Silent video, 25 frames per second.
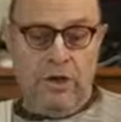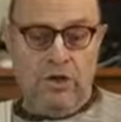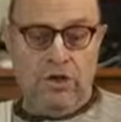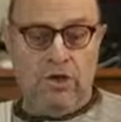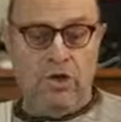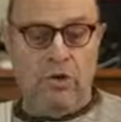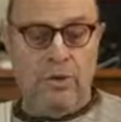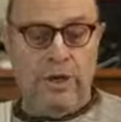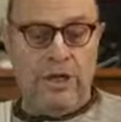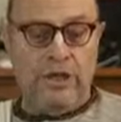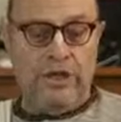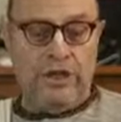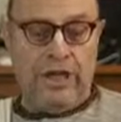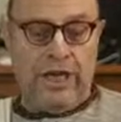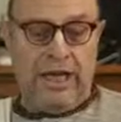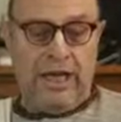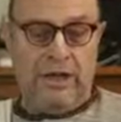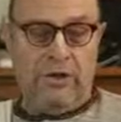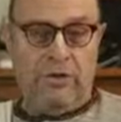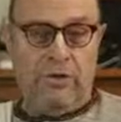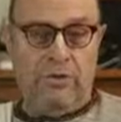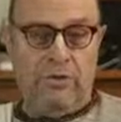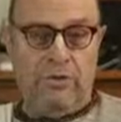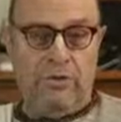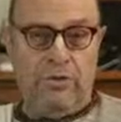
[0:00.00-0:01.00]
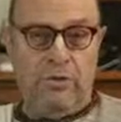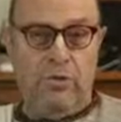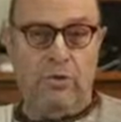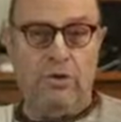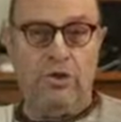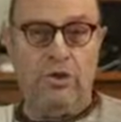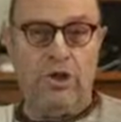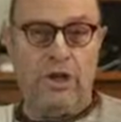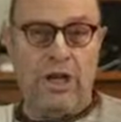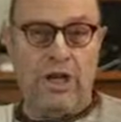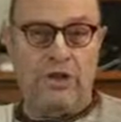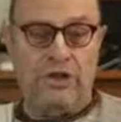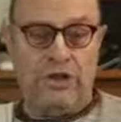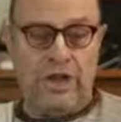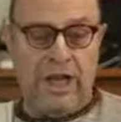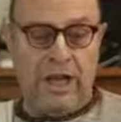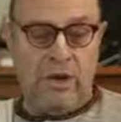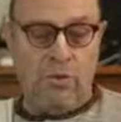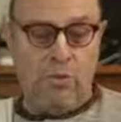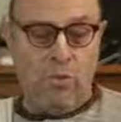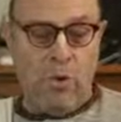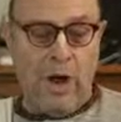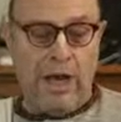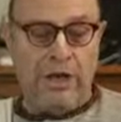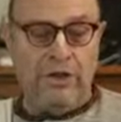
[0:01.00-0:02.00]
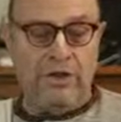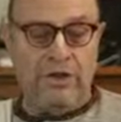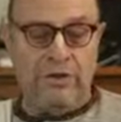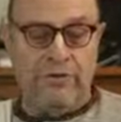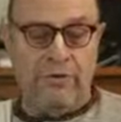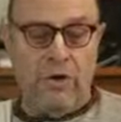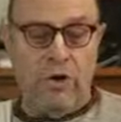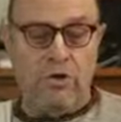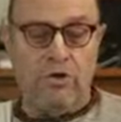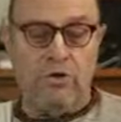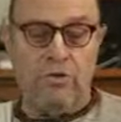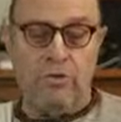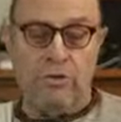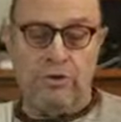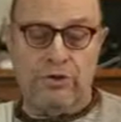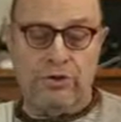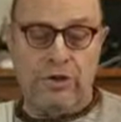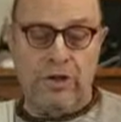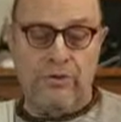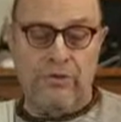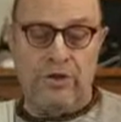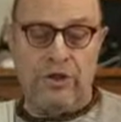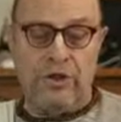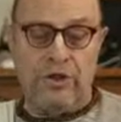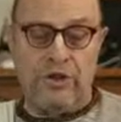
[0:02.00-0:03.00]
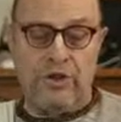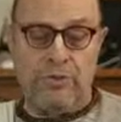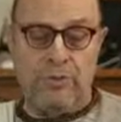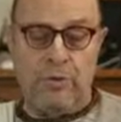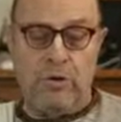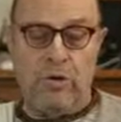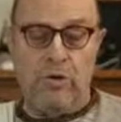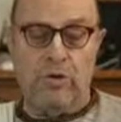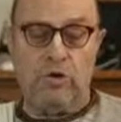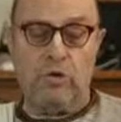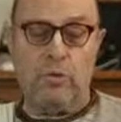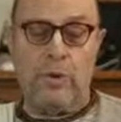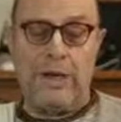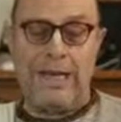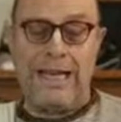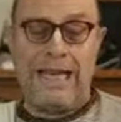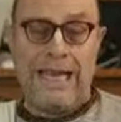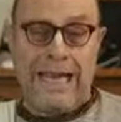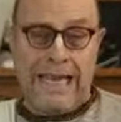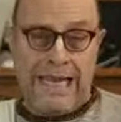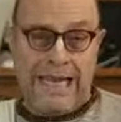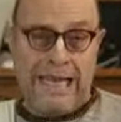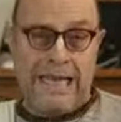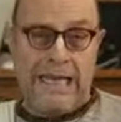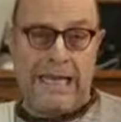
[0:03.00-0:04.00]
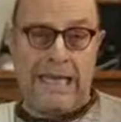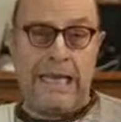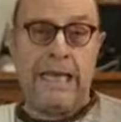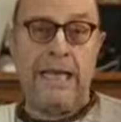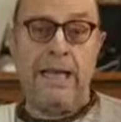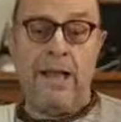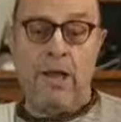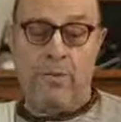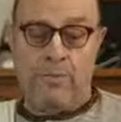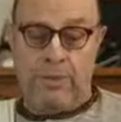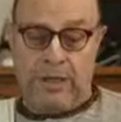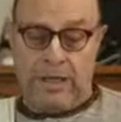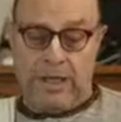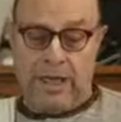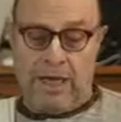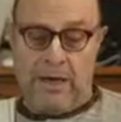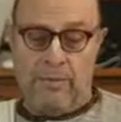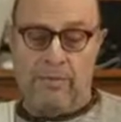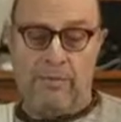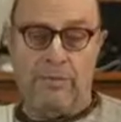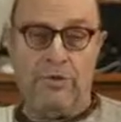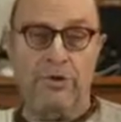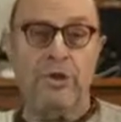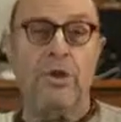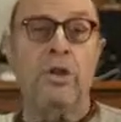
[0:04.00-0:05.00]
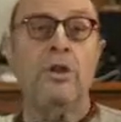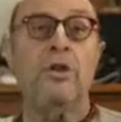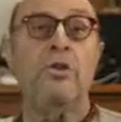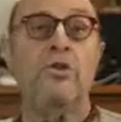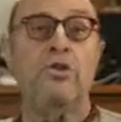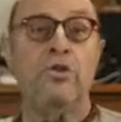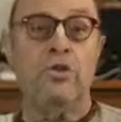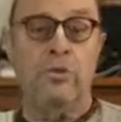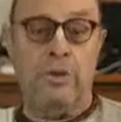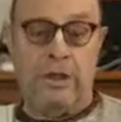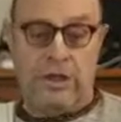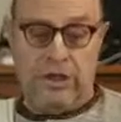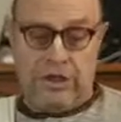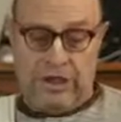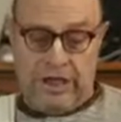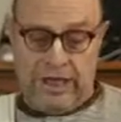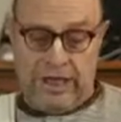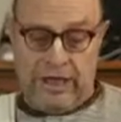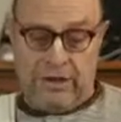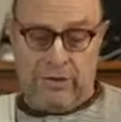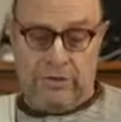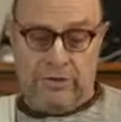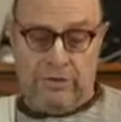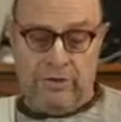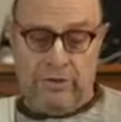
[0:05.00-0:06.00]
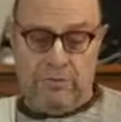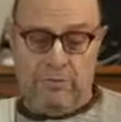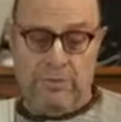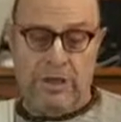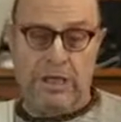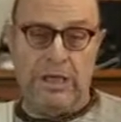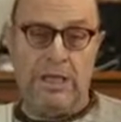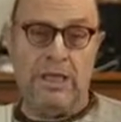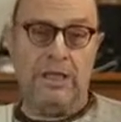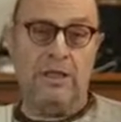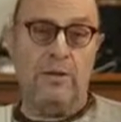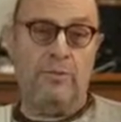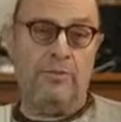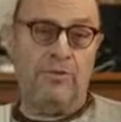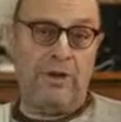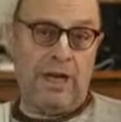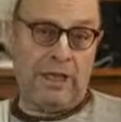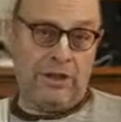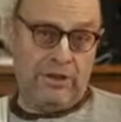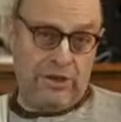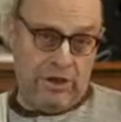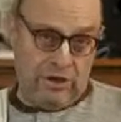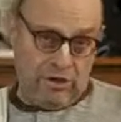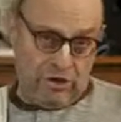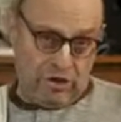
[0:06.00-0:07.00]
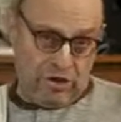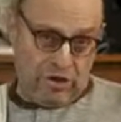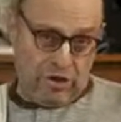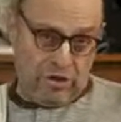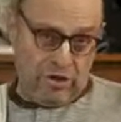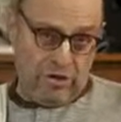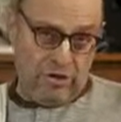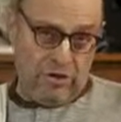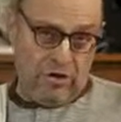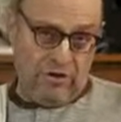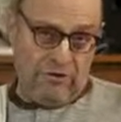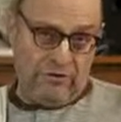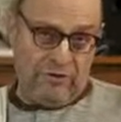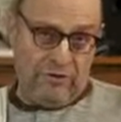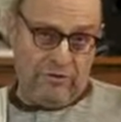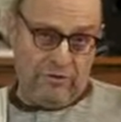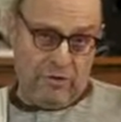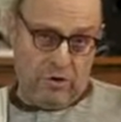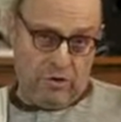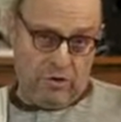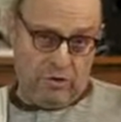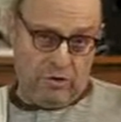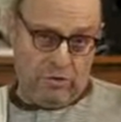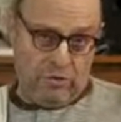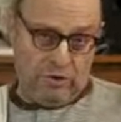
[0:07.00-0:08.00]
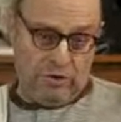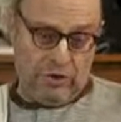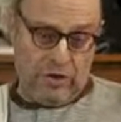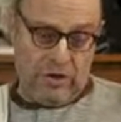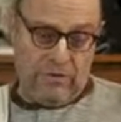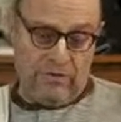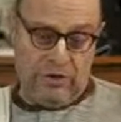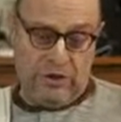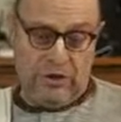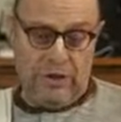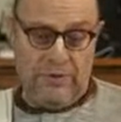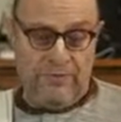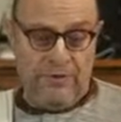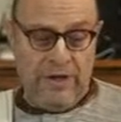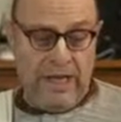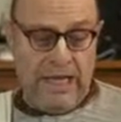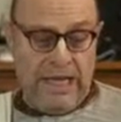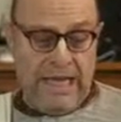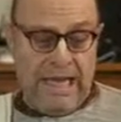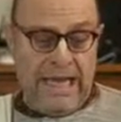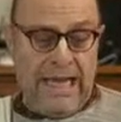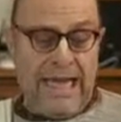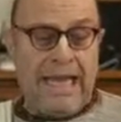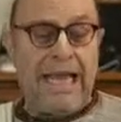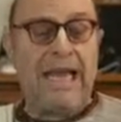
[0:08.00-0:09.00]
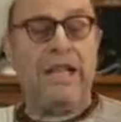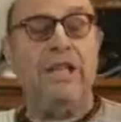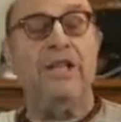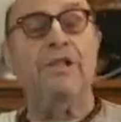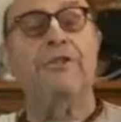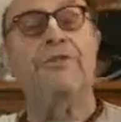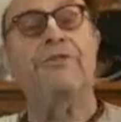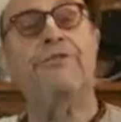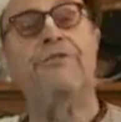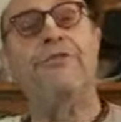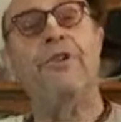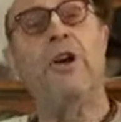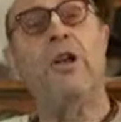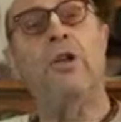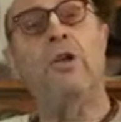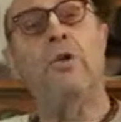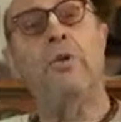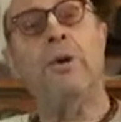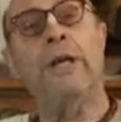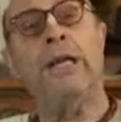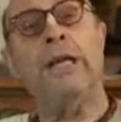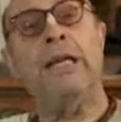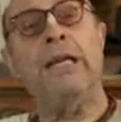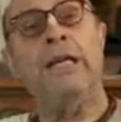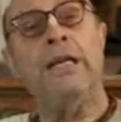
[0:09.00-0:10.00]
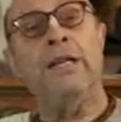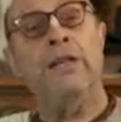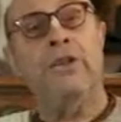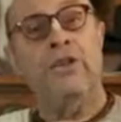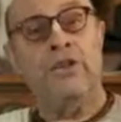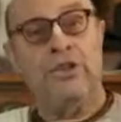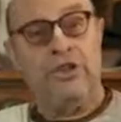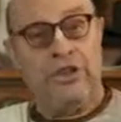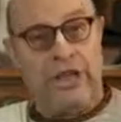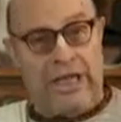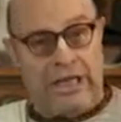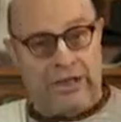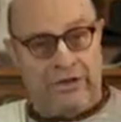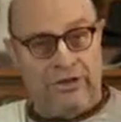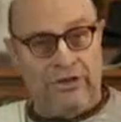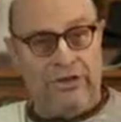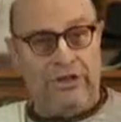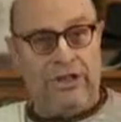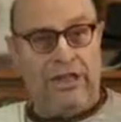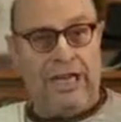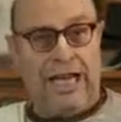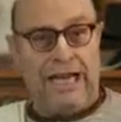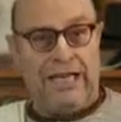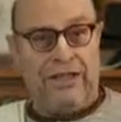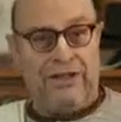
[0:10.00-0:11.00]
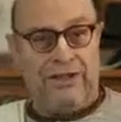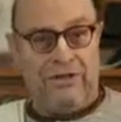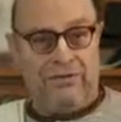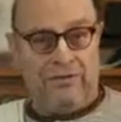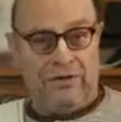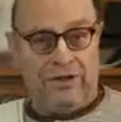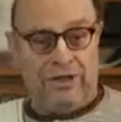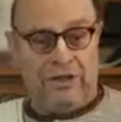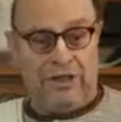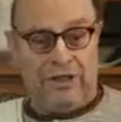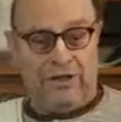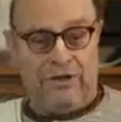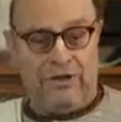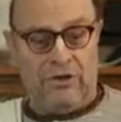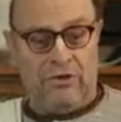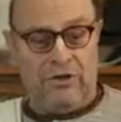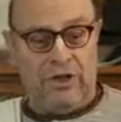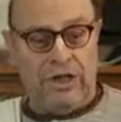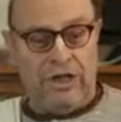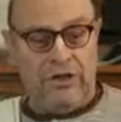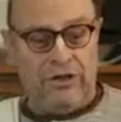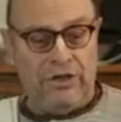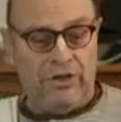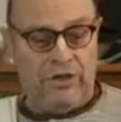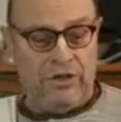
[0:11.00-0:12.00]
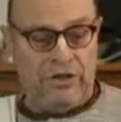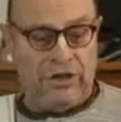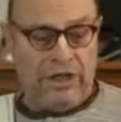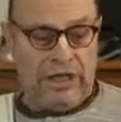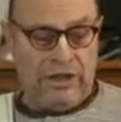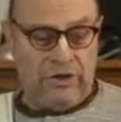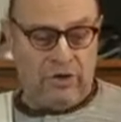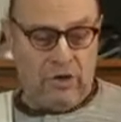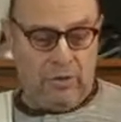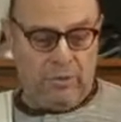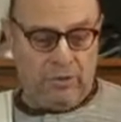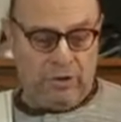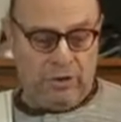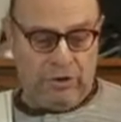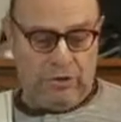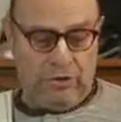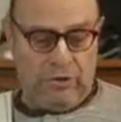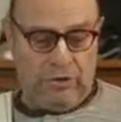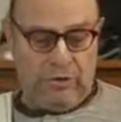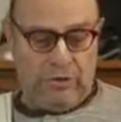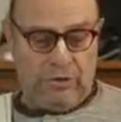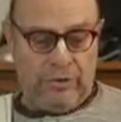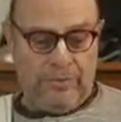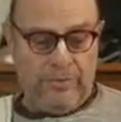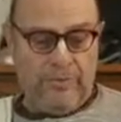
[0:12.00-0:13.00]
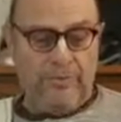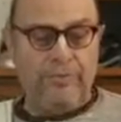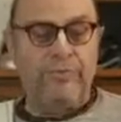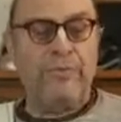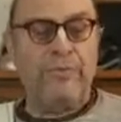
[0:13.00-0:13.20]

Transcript: too entangled, or should I say, one's devotional service is spoiled when he becomes too entangled, meaning the practitioner of devotional service, in the following 6 activities. So these are the 6 obstacles.